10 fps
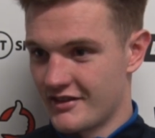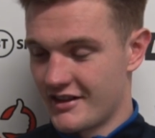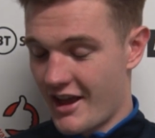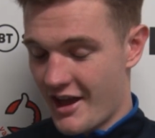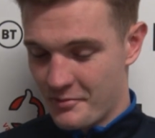
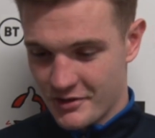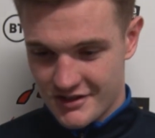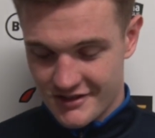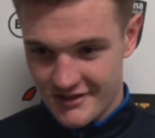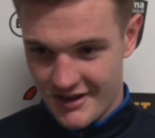Yeah,
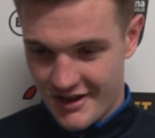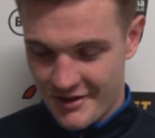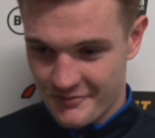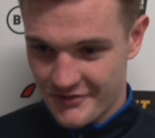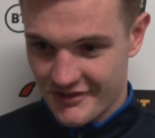buzzing.
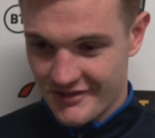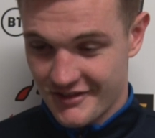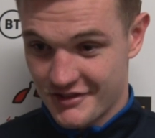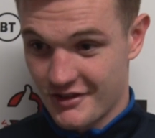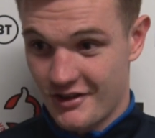
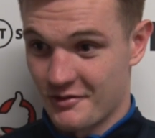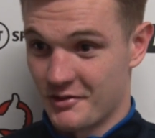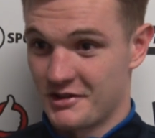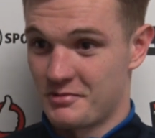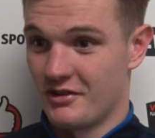It's a hard
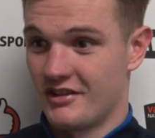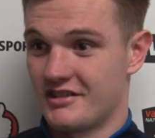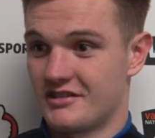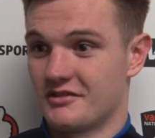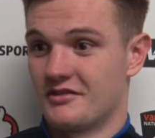win, to be
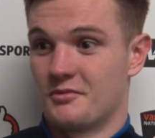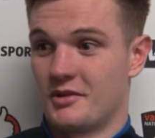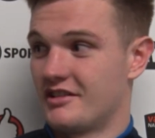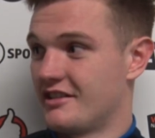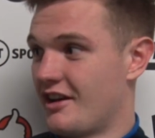honest. The
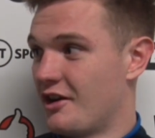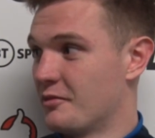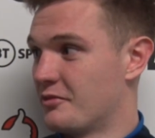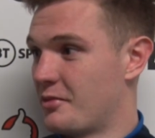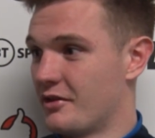wind didn't
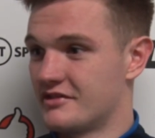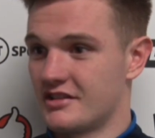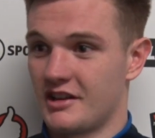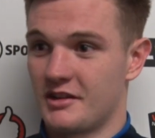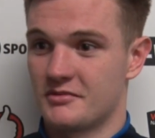help, both
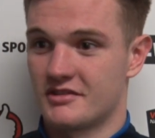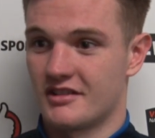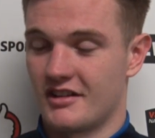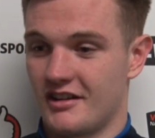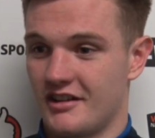teams.
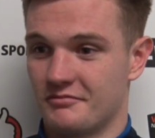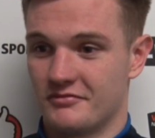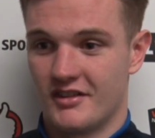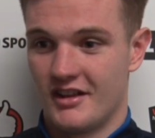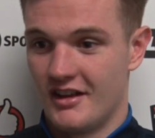
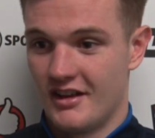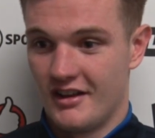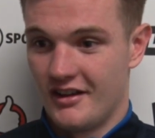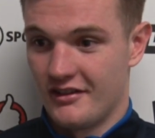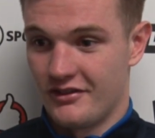
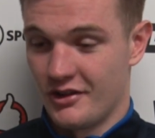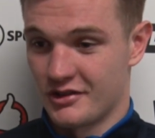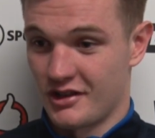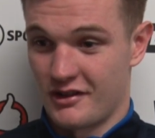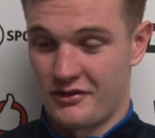
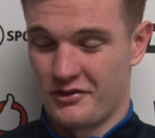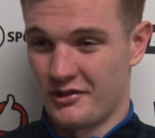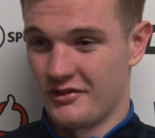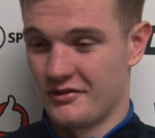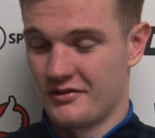First half, I
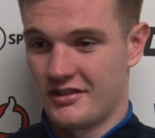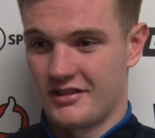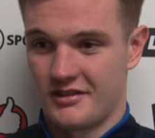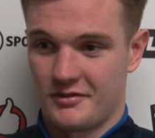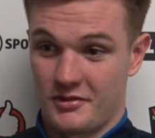thought
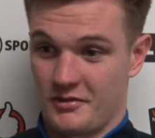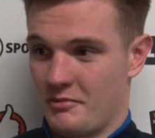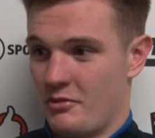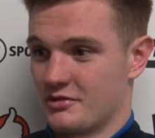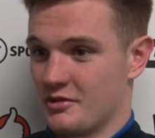we had
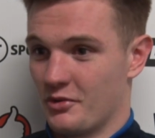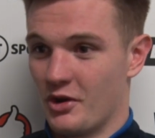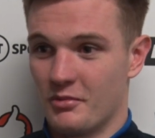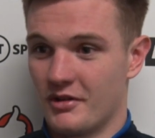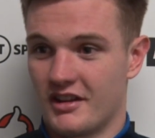most of the
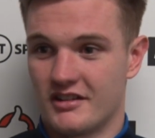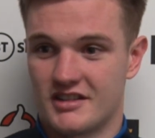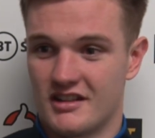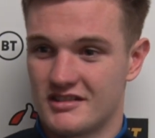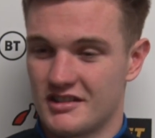ball, but the
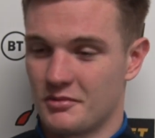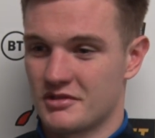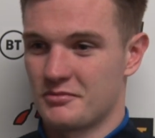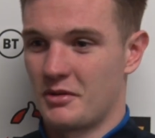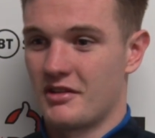intensity
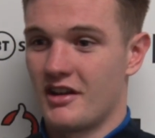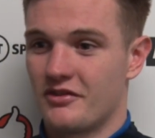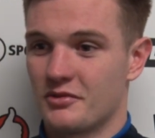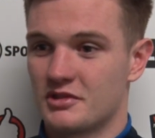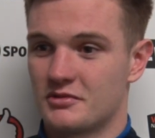wasn't probably there
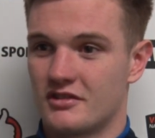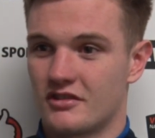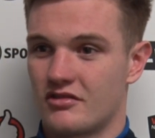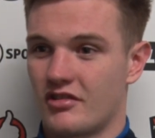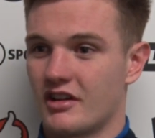for us. It
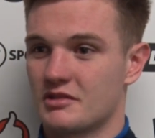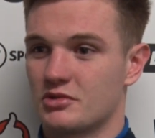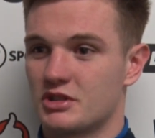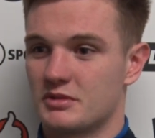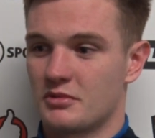didn't create as
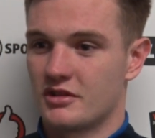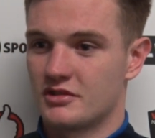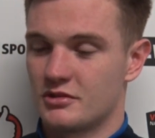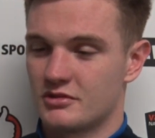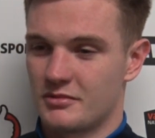much as we
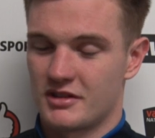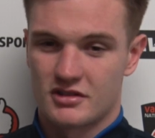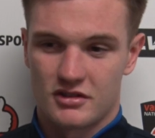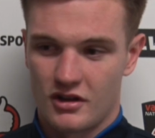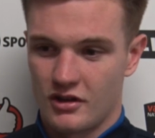wanted to. It was a bit
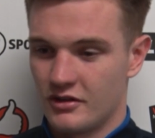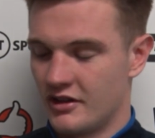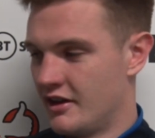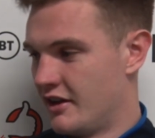slow.